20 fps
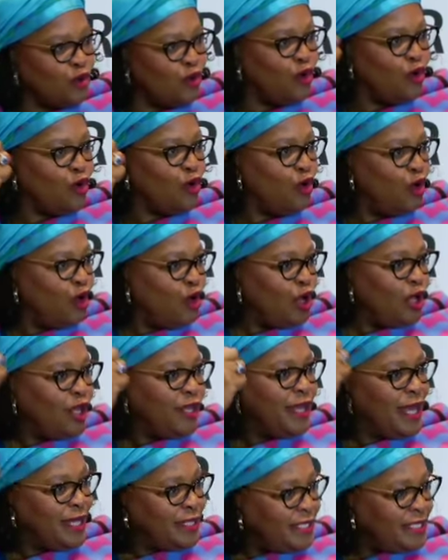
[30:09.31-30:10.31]
or
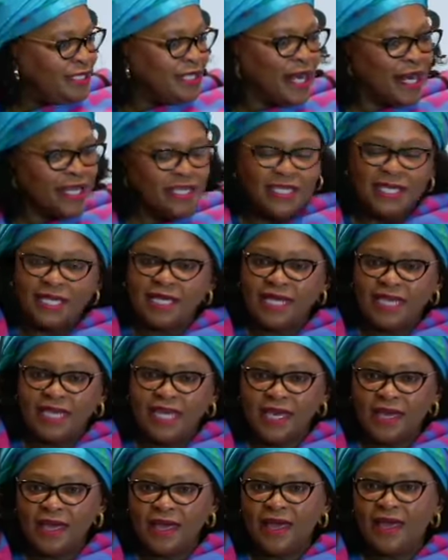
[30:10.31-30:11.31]
that stretching
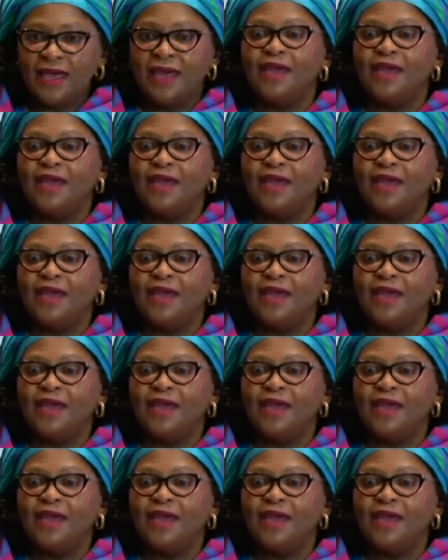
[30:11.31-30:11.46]
thing.